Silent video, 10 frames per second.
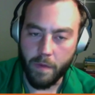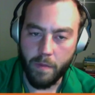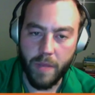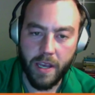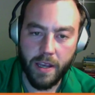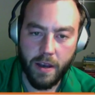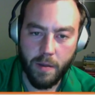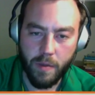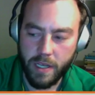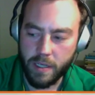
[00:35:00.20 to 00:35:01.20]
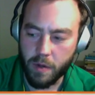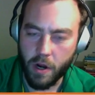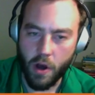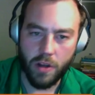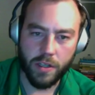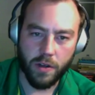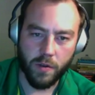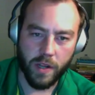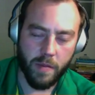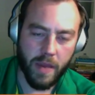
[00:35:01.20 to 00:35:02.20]
big companies, but also
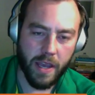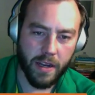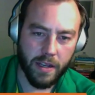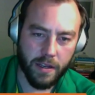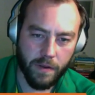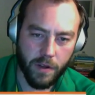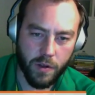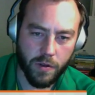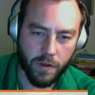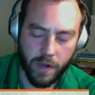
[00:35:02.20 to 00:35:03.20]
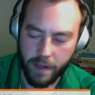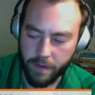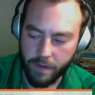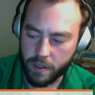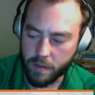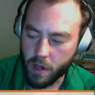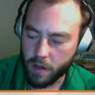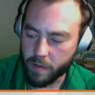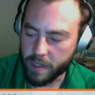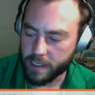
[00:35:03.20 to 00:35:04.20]
really making it user friendly for the smaller
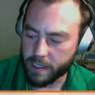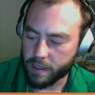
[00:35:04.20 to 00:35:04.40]
businesses.